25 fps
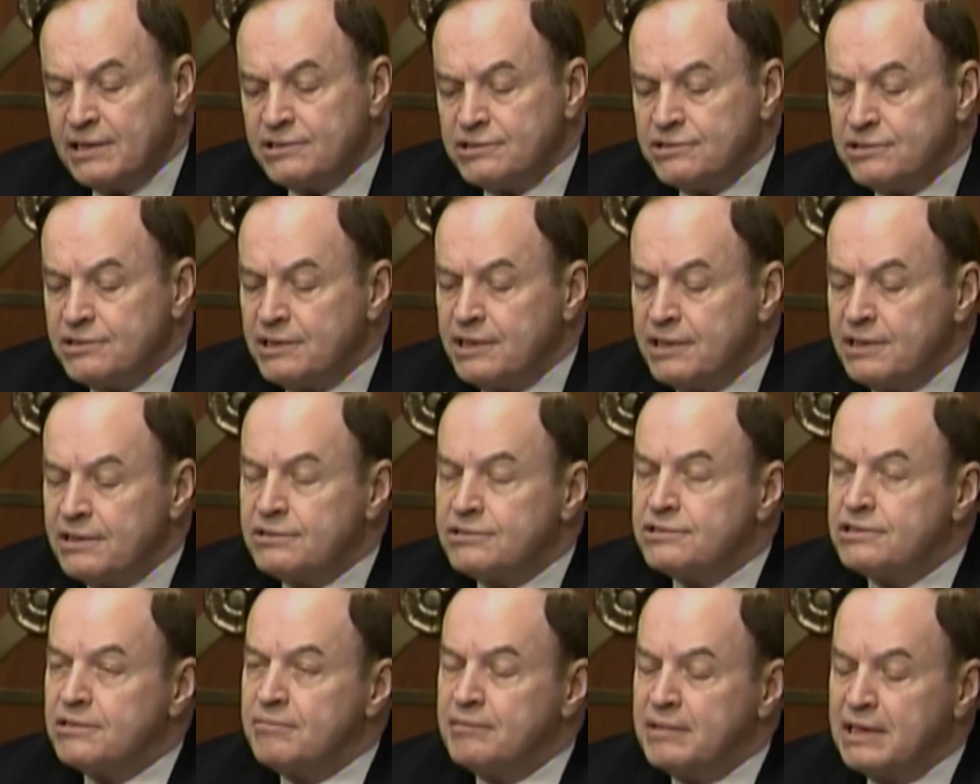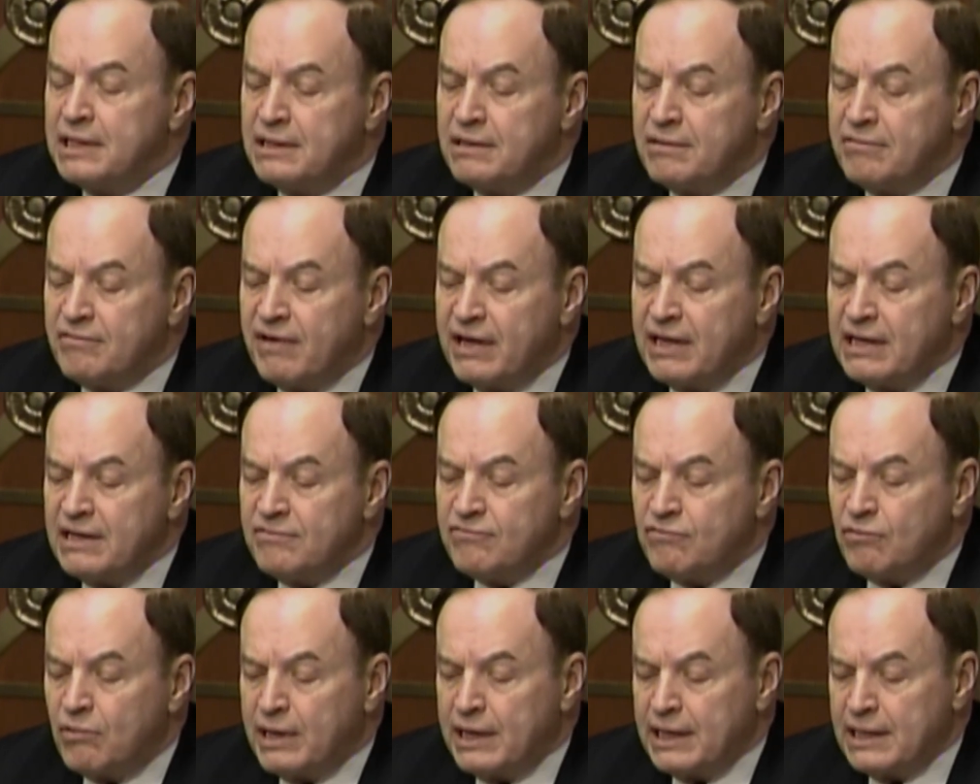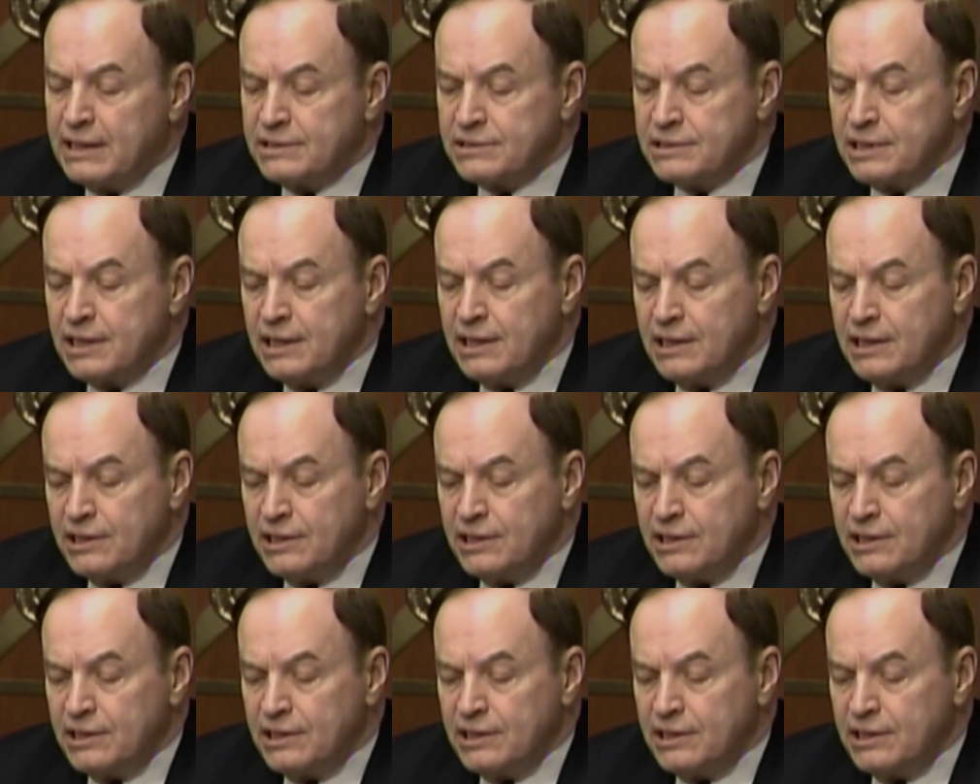engineered some innovative ways